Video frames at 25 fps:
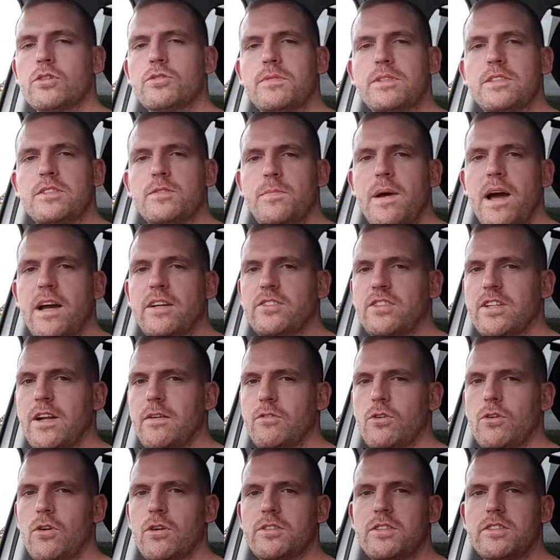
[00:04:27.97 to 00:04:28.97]
inspection I've
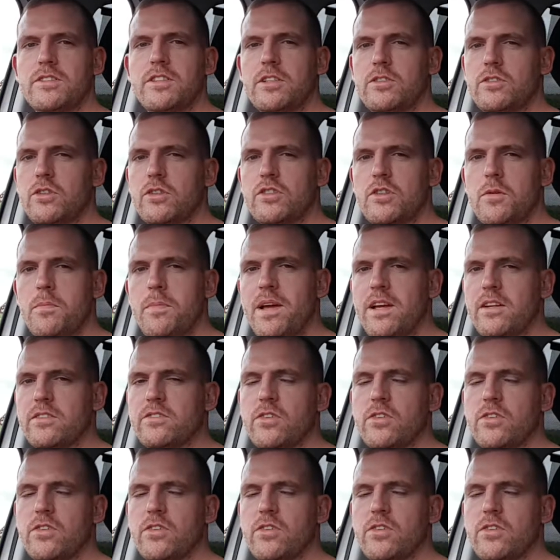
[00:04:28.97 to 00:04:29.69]
noticed it's just a bit of